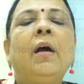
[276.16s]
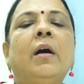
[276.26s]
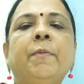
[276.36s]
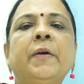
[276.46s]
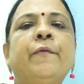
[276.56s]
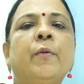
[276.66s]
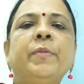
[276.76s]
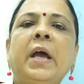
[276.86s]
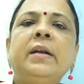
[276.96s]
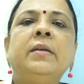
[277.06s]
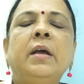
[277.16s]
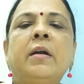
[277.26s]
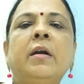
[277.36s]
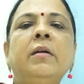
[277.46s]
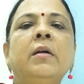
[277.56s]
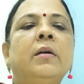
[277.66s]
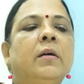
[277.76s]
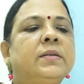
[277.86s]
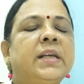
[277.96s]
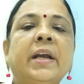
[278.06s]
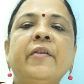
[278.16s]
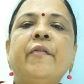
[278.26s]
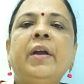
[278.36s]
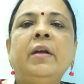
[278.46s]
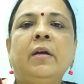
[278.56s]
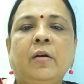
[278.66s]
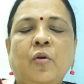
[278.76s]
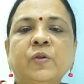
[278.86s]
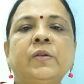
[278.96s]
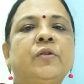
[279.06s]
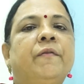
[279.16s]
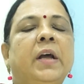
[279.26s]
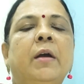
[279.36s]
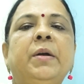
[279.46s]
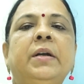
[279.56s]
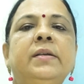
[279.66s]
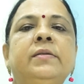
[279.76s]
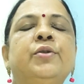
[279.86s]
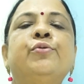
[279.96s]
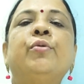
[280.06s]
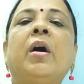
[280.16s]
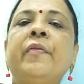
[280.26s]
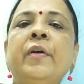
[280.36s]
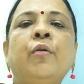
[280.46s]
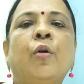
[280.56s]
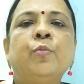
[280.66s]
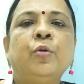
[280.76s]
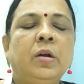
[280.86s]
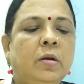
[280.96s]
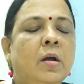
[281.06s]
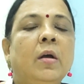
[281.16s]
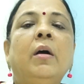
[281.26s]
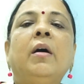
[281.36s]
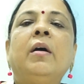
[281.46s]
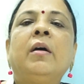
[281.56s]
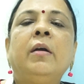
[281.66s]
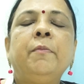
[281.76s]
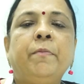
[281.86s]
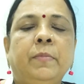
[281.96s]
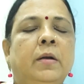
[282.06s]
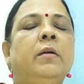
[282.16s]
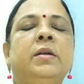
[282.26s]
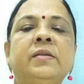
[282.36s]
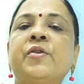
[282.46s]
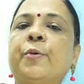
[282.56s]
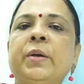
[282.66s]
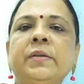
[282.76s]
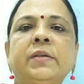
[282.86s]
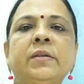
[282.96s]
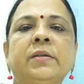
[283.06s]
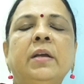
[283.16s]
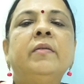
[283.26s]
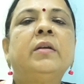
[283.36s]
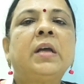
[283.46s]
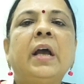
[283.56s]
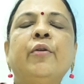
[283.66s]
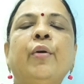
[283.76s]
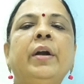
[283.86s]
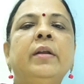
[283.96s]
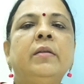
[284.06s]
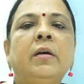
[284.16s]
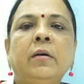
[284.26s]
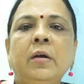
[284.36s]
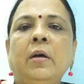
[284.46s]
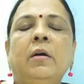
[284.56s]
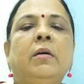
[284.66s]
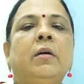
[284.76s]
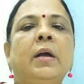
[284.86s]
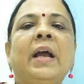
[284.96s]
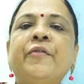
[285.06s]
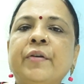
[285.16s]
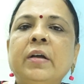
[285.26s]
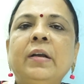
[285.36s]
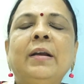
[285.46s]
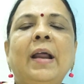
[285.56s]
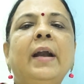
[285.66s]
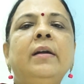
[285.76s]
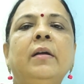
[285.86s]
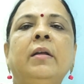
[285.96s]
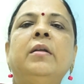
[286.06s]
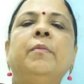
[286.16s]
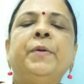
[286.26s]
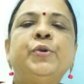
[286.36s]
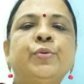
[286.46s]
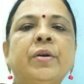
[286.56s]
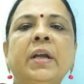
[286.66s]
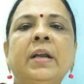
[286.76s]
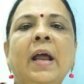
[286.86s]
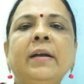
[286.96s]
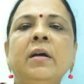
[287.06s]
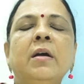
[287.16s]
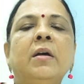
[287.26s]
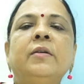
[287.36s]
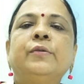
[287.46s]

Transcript: Apart from that, there are secondary causes of diabetes due to other hormonal disturbances in the thyroid, in the adrenal gland, in the pituitary gland.